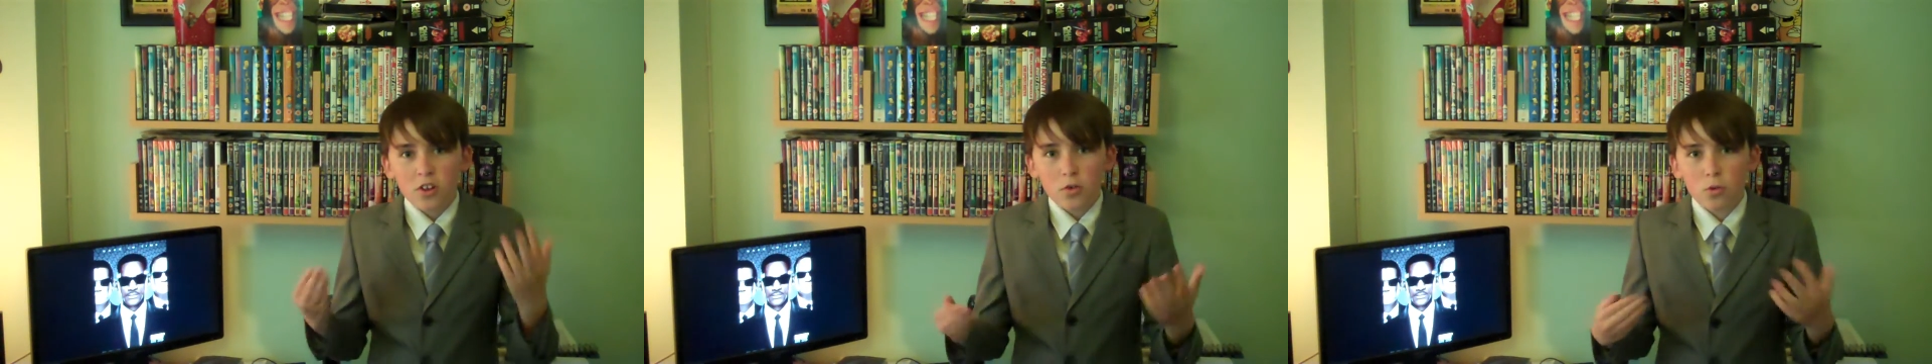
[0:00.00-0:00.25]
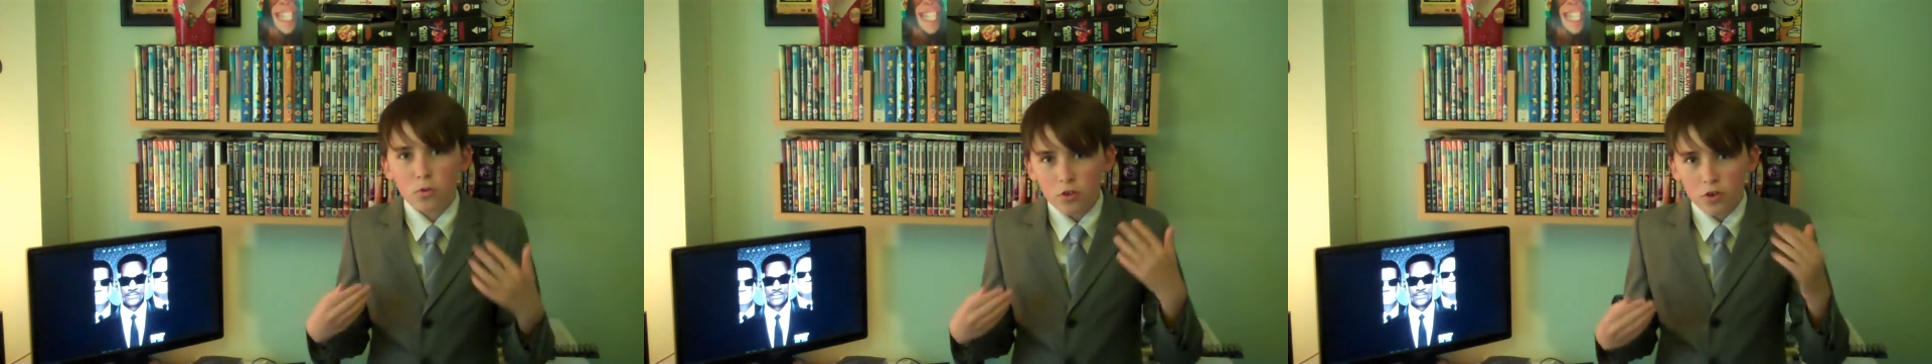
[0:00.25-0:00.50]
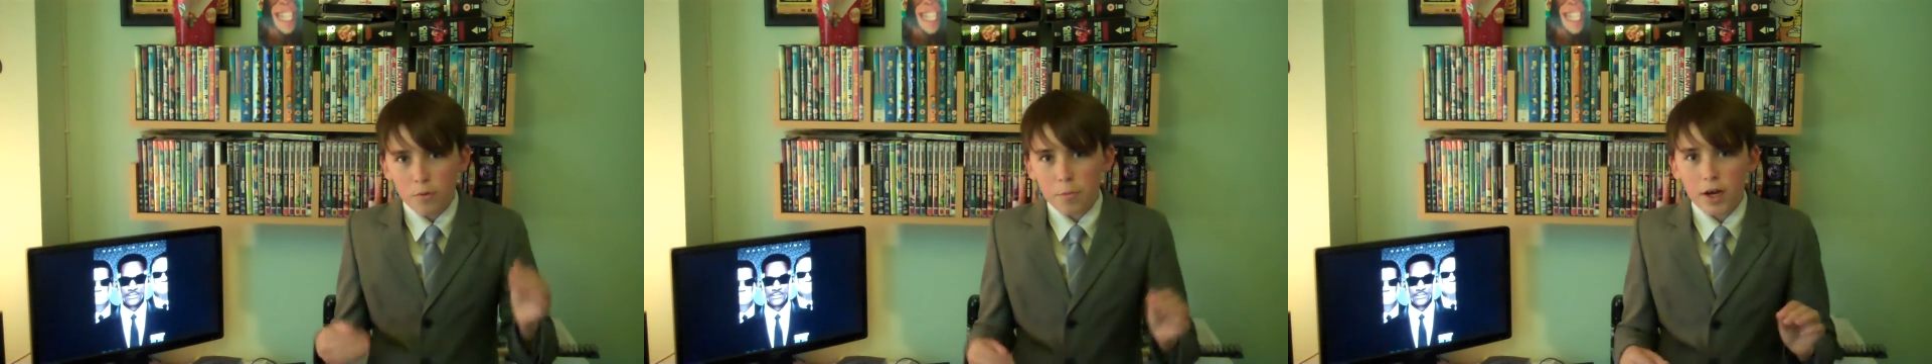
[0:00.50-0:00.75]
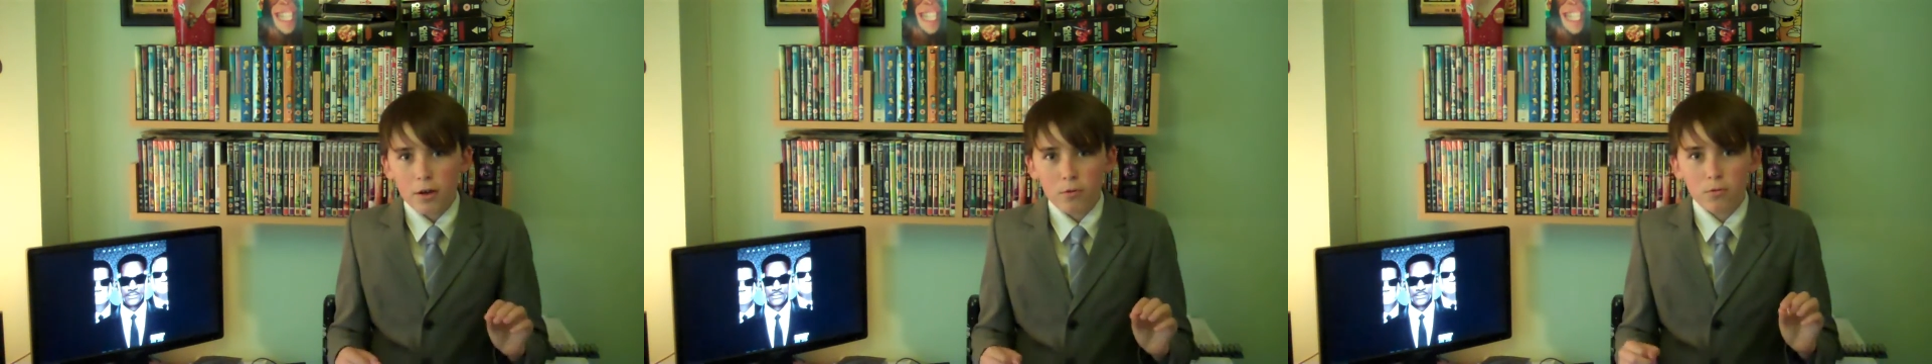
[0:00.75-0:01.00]
talk to you
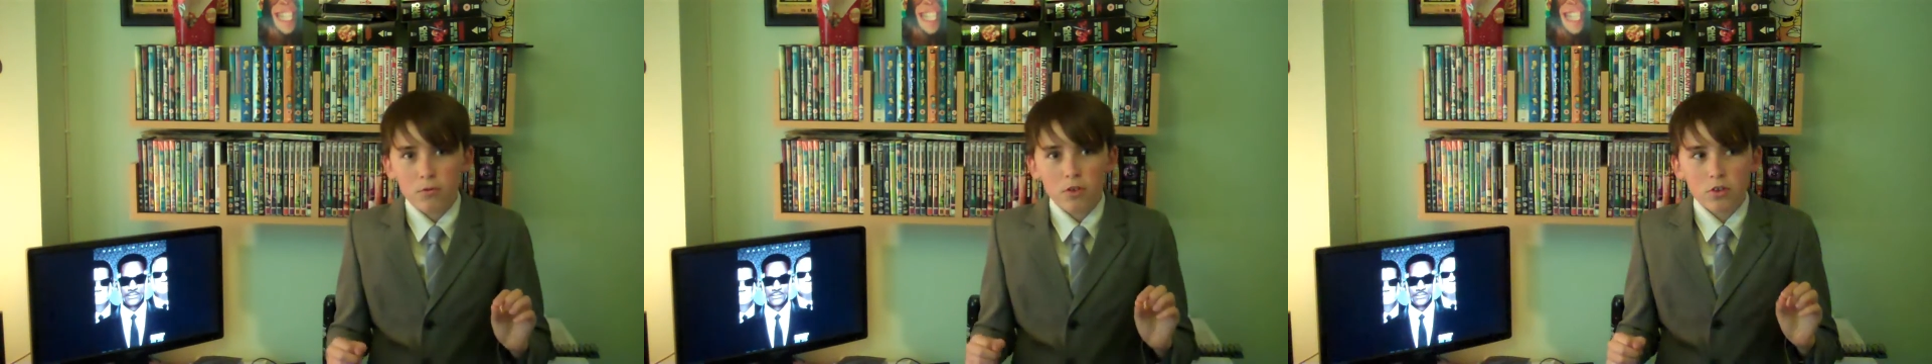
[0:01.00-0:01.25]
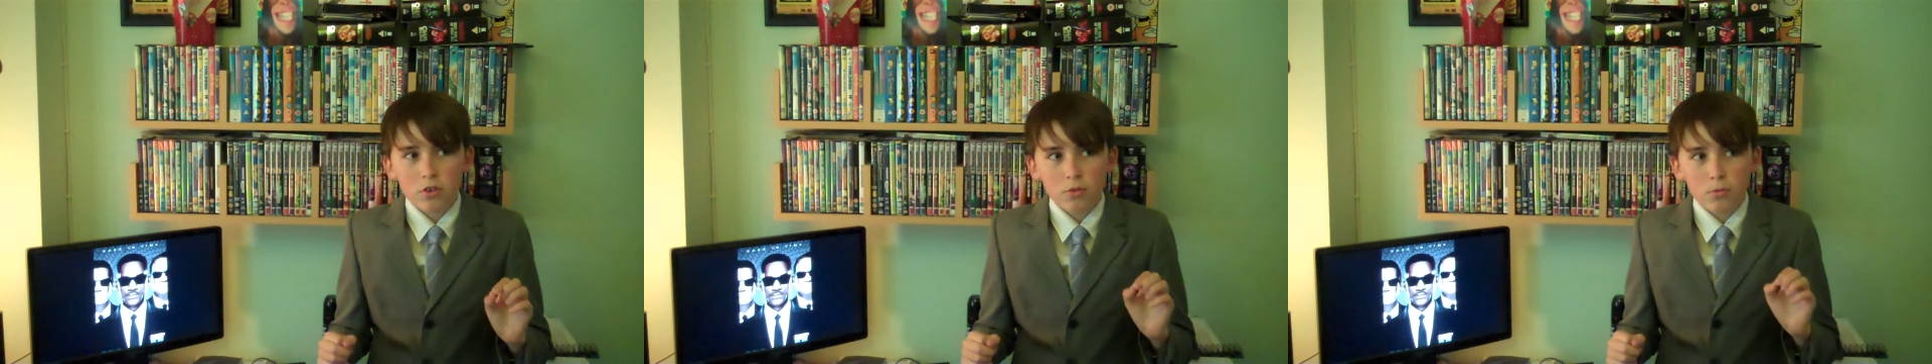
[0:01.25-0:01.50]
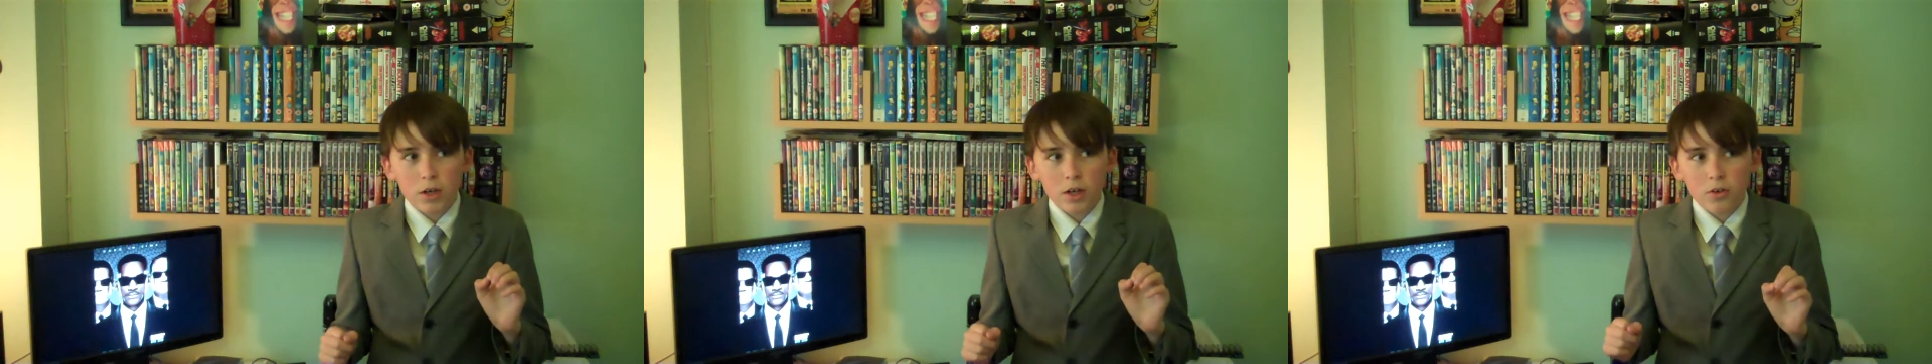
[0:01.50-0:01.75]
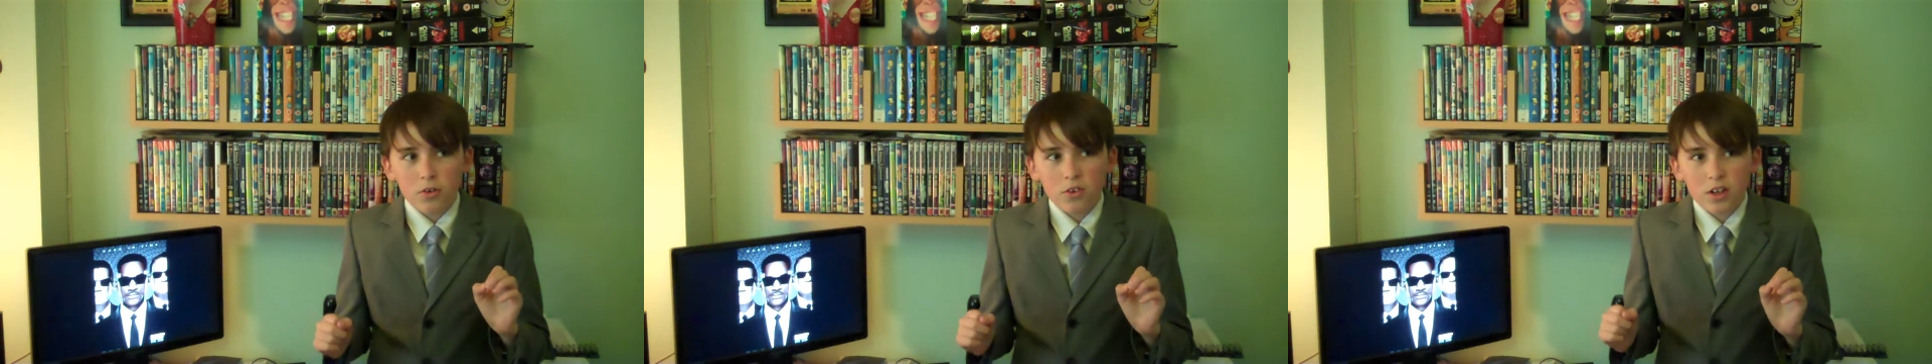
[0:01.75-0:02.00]
about,
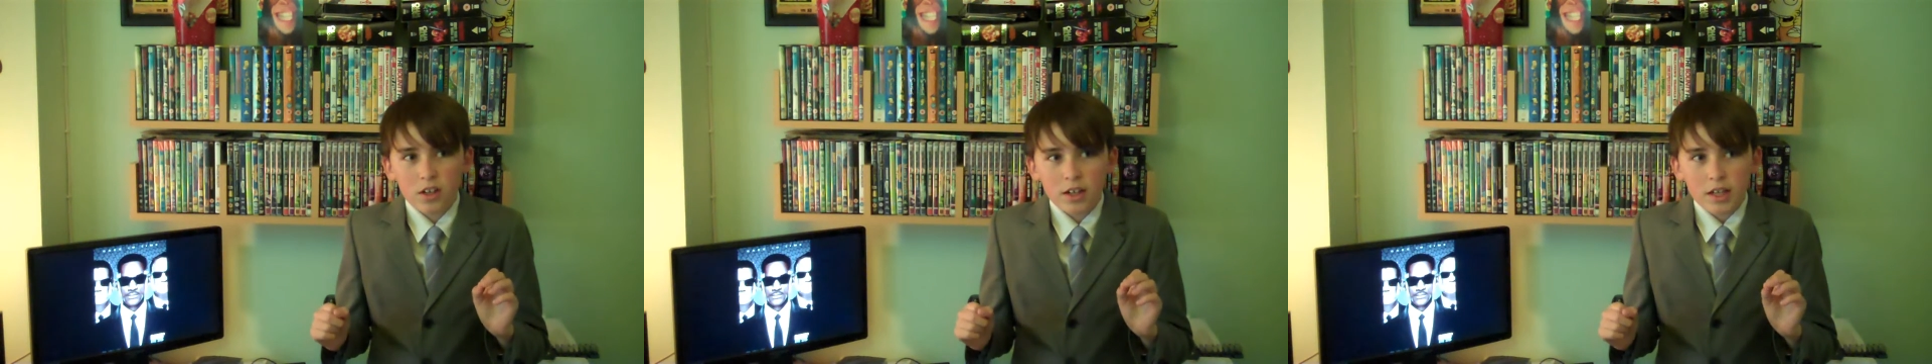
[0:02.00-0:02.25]
well,